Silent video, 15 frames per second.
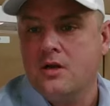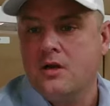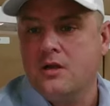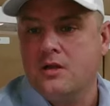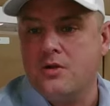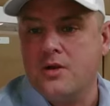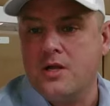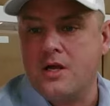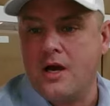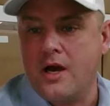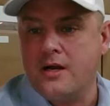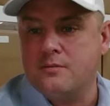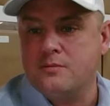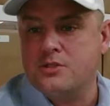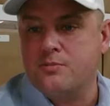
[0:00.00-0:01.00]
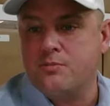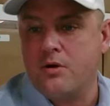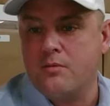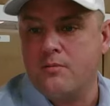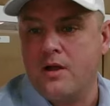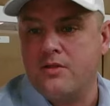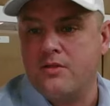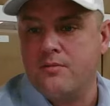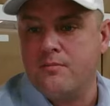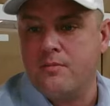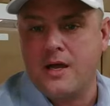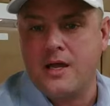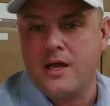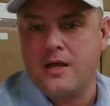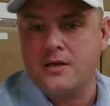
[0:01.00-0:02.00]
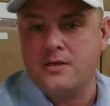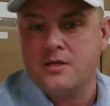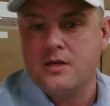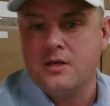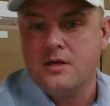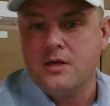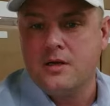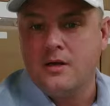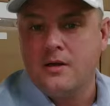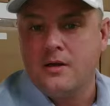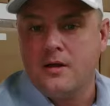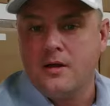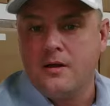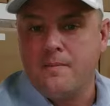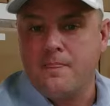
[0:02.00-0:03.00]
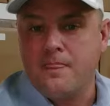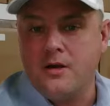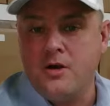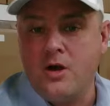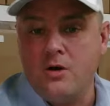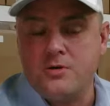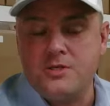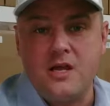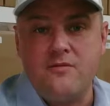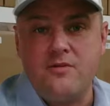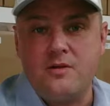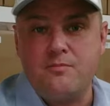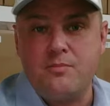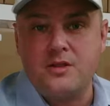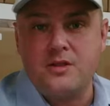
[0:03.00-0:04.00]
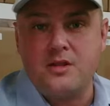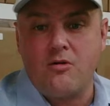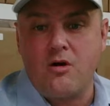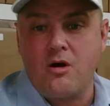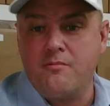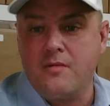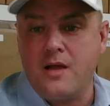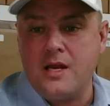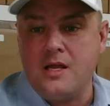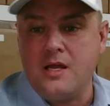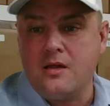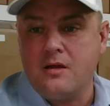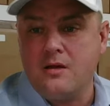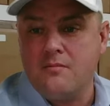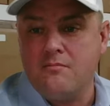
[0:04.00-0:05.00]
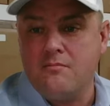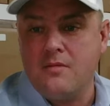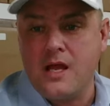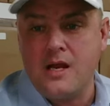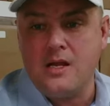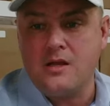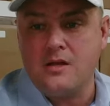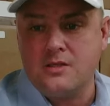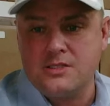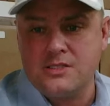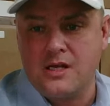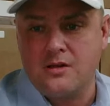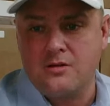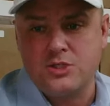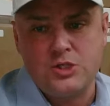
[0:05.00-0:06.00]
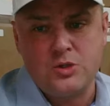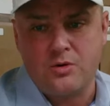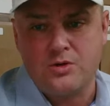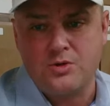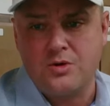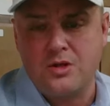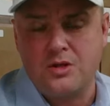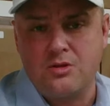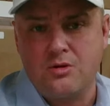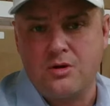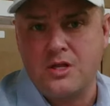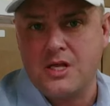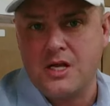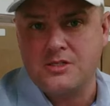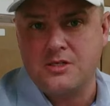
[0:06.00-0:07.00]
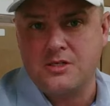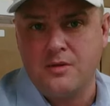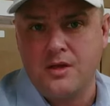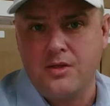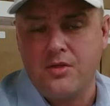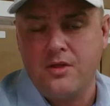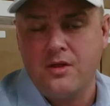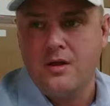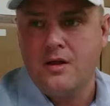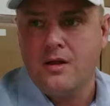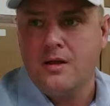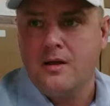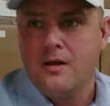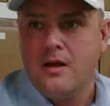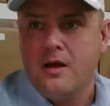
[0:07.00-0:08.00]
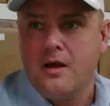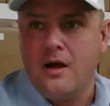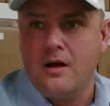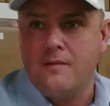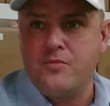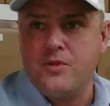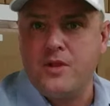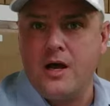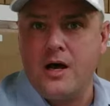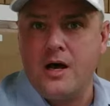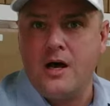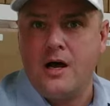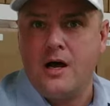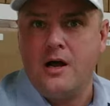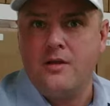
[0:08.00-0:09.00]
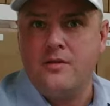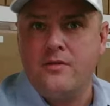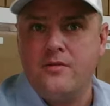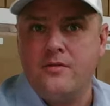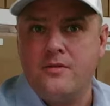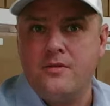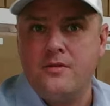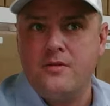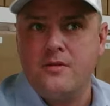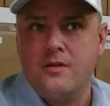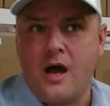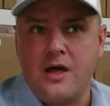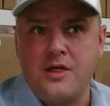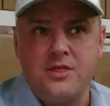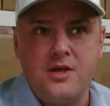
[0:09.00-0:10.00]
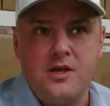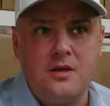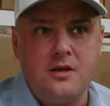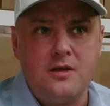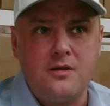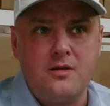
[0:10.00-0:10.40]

unique items per month by hand. No, David, but there are many sellers who are doing 30,000 a month. I think